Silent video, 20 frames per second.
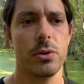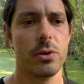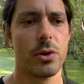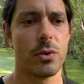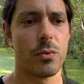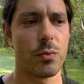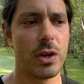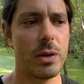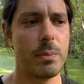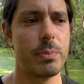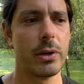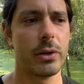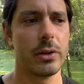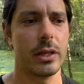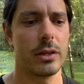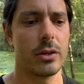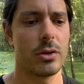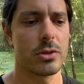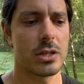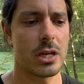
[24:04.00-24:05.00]
you know,
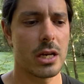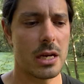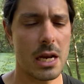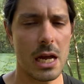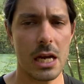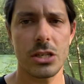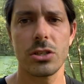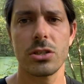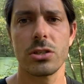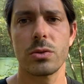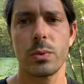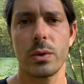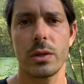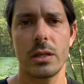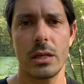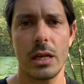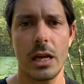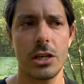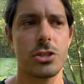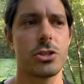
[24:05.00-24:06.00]
rebuilding those connections with
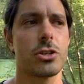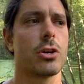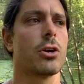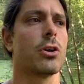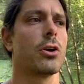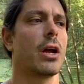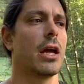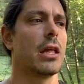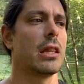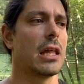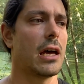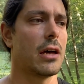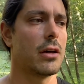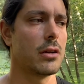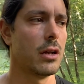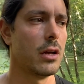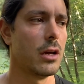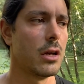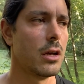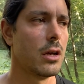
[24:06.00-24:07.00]
nature, and that
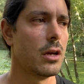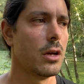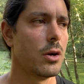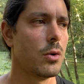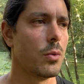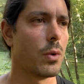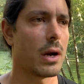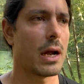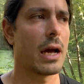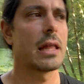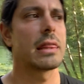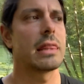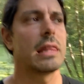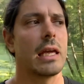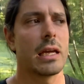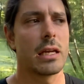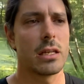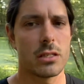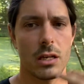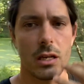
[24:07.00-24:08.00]
what I
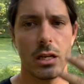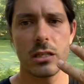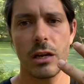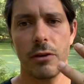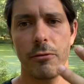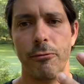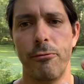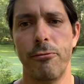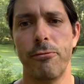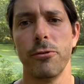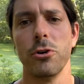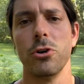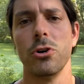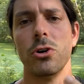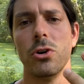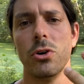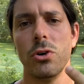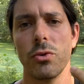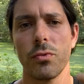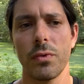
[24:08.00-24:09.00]
think is a
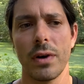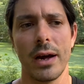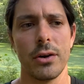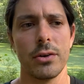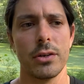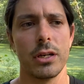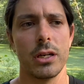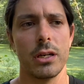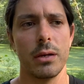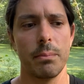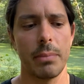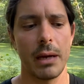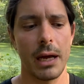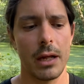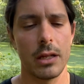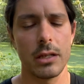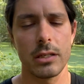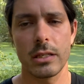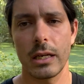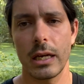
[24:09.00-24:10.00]
full, rounded,
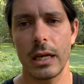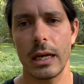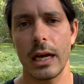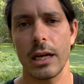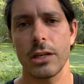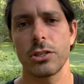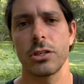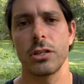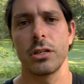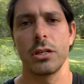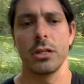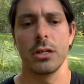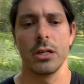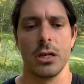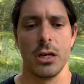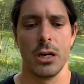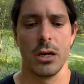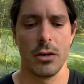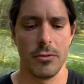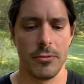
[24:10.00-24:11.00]
balanced connection
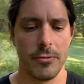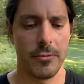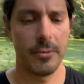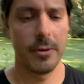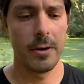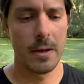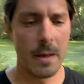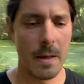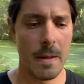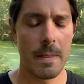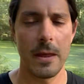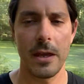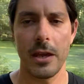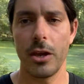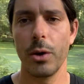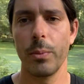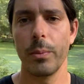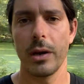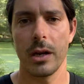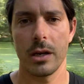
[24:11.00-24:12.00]
of the
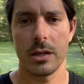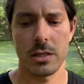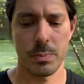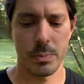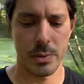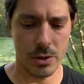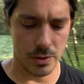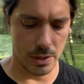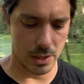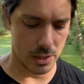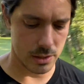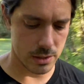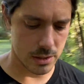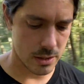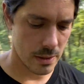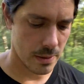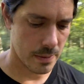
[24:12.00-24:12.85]
human experience.